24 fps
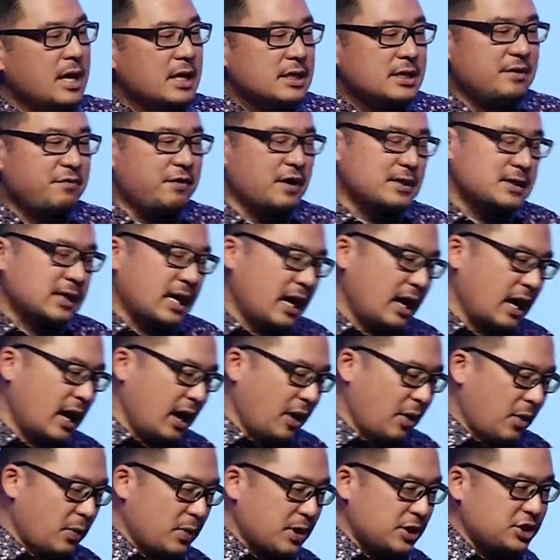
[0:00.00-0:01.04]
See, friends,
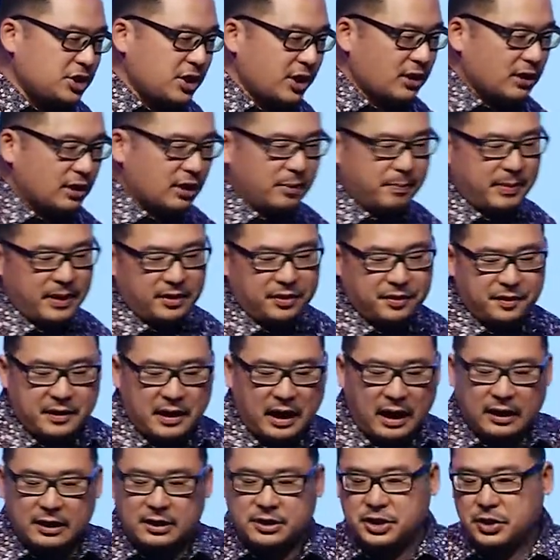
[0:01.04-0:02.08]
I want to share a little bit of
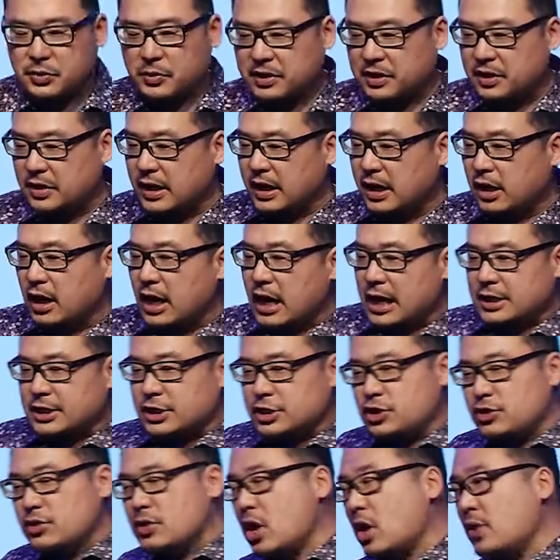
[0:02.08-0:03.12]
theology with you here.
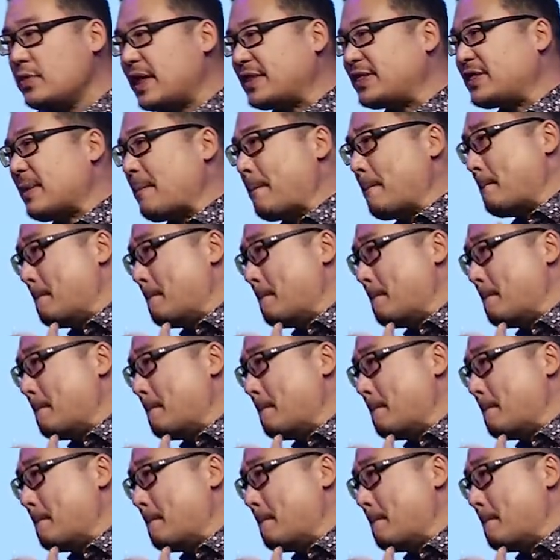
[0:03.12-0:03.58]
Did you know that the